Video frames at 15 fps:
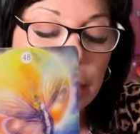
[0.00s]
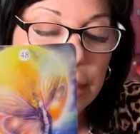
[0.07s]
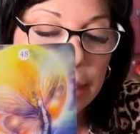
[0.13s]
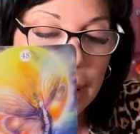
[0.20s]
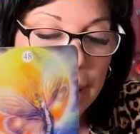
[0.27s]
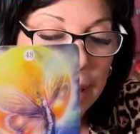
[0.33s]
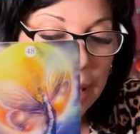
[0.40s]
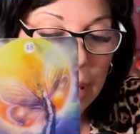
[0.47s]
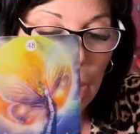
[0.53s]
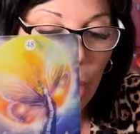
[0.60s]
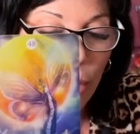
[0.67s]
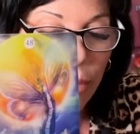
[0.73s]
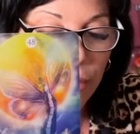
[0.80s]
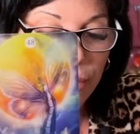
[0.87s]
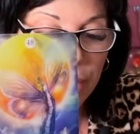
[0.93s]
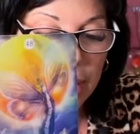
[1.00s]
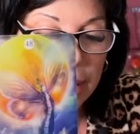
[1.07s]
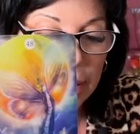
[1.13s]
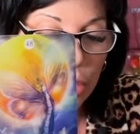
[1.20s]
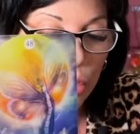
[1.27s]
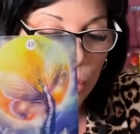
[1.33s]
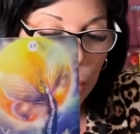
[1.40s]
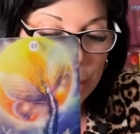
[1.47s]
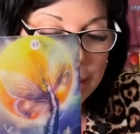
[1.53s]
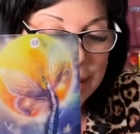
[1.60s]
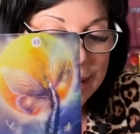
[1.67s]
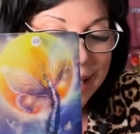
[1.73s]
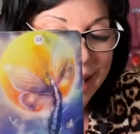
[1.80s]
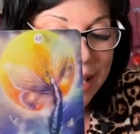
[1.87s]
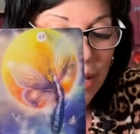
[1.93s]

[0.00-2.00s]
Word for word: letting go of things, trusting